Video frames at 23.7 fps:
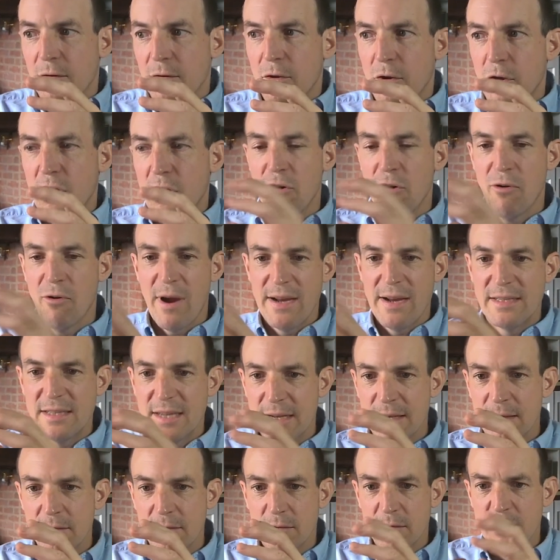
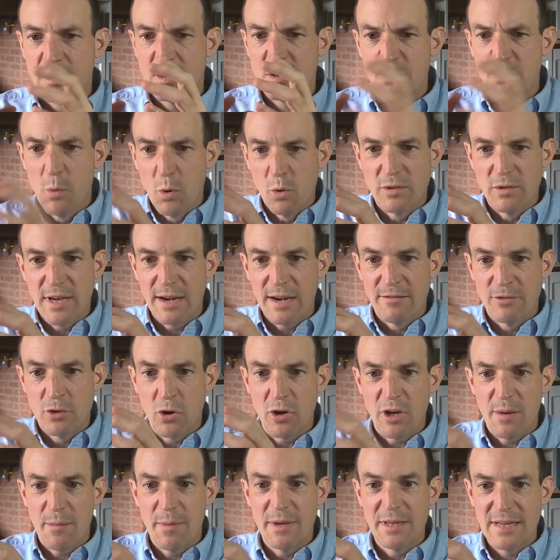curated small set of
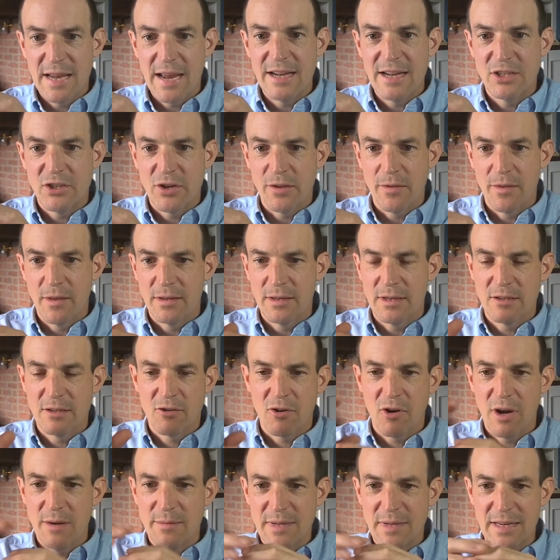documentation that
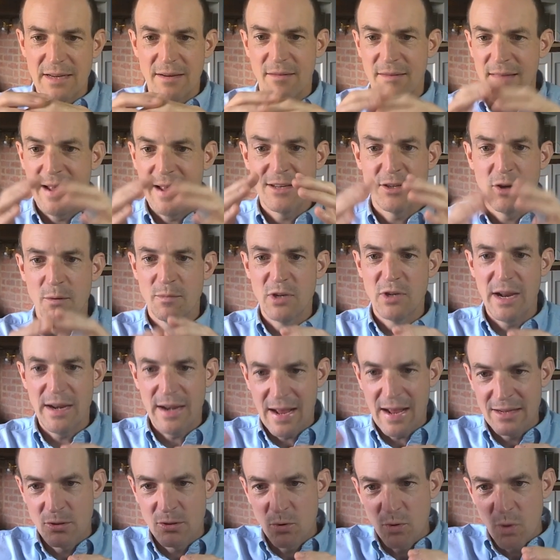describes that object,
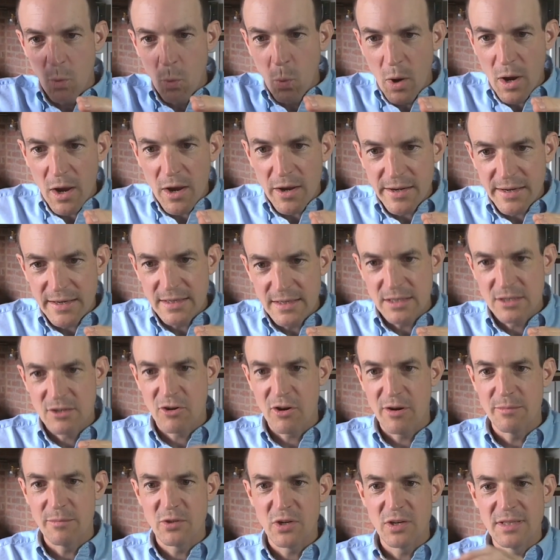has all the wordy
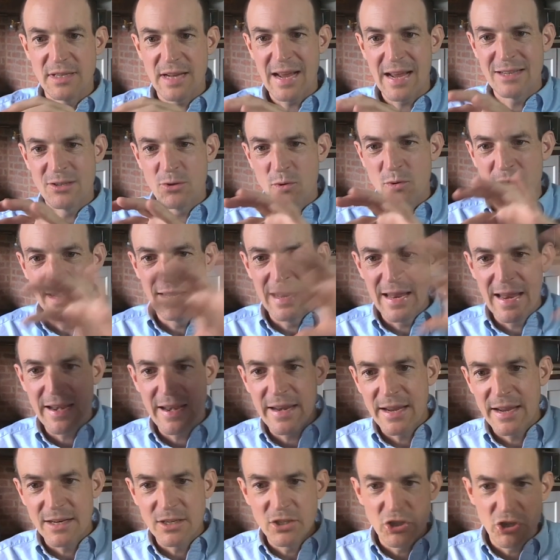descriptions, it has all the
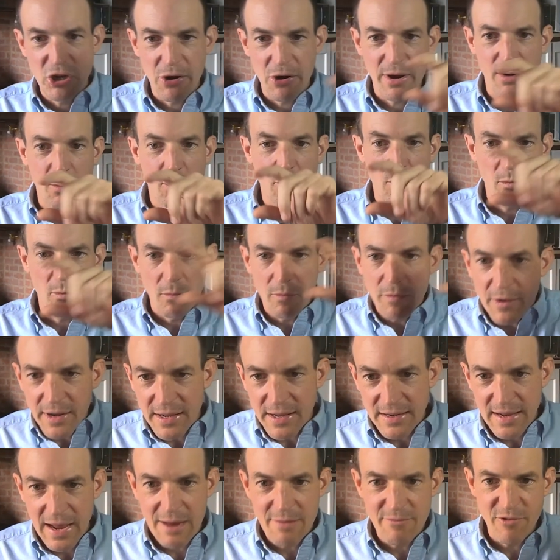lineage showing that
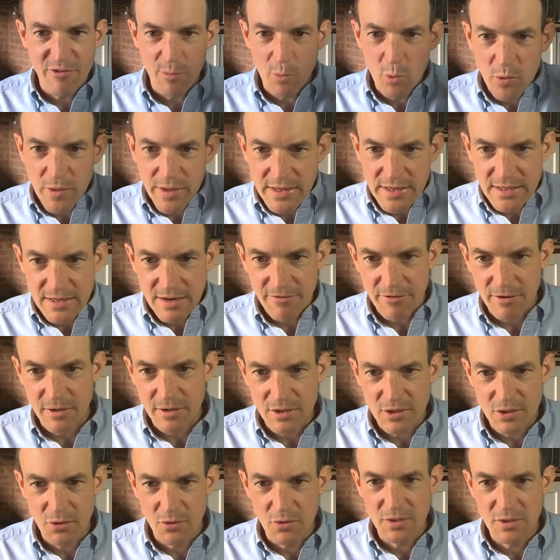it came from all these different
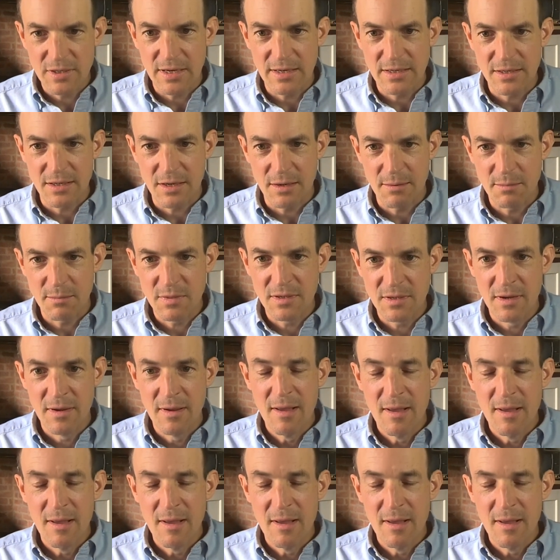source systems,